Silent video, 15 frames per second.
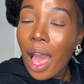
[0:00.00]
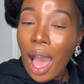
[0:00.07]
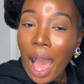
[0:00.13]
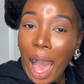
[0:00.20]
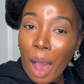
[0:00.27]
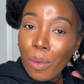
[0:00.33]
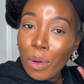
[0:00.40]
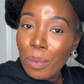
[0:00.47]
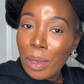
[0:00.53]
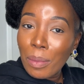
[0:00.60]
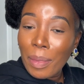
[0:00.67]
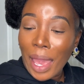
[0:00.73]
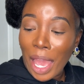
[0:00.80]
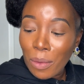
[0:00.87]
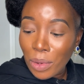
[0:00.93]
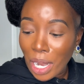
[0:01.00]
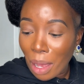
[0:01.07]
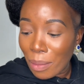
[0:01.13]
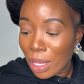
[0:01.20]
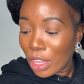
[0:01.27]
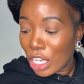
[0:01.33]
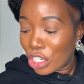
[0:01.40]
I will be back when
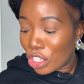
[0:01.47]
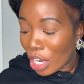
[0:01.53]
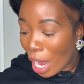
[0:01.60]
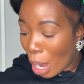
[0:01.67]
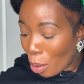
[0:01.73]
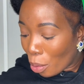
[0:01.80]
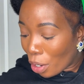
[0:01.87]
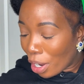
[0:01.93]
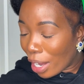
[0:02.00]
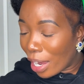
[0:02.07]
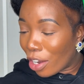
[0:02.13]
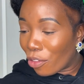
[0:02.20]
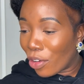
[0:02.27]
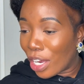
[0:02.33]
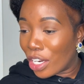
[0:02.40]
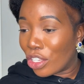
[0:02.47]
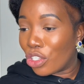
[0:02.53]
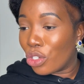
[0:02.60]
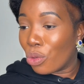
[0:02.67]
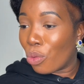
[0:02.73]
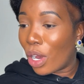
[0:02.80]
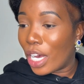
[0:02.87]
I'm in the shower and ready
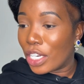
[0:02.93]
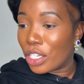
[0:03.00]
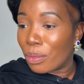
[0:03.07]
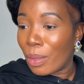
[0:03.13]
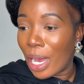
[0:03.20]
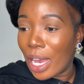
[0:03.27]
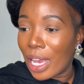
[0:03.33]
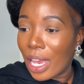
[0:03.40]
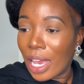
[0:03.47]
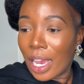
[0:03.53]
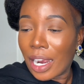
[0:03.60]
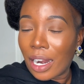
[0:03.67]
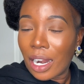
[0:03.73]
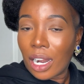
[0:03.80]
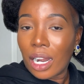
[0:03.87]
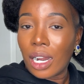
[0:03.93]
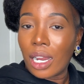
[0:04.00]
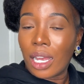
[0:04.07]
to wash my hair.